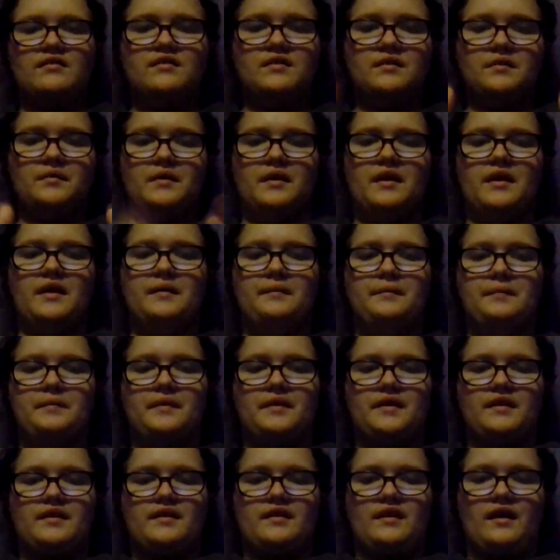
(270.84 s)
why
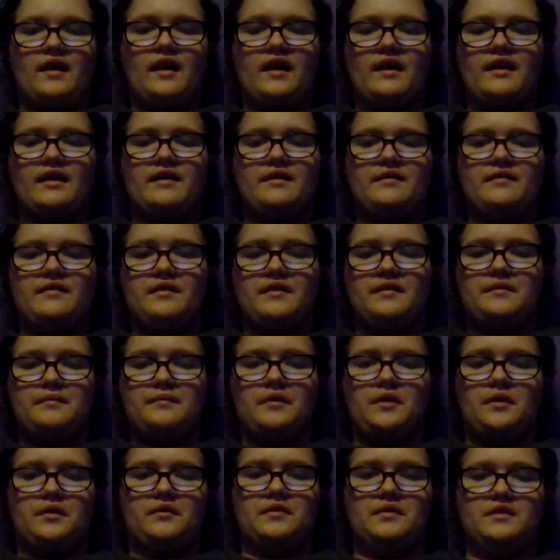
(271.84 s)
but I am
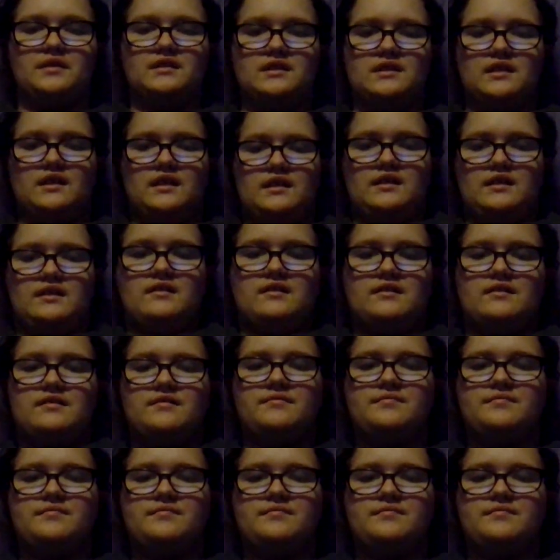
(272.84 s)
always like